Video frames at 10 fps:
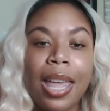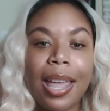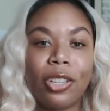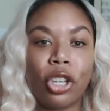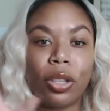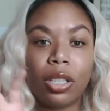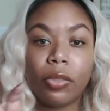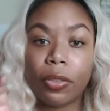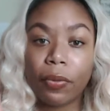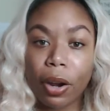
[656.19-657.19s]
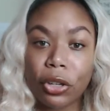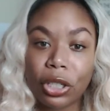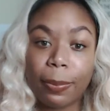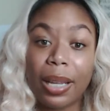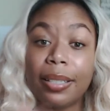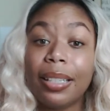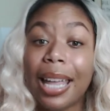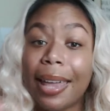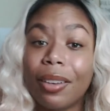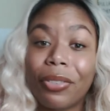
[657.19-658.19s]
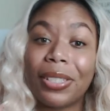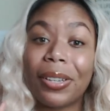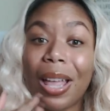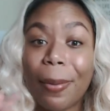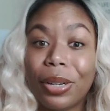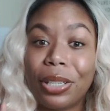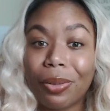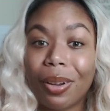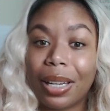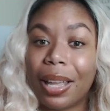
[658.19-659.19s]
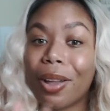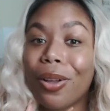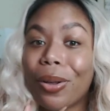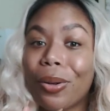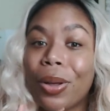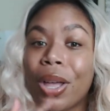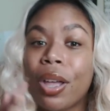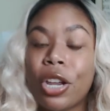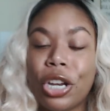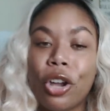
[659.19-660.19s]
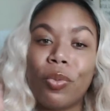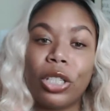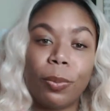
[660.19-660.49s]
And so the different versions basically had different celebrities on it, like, oh, which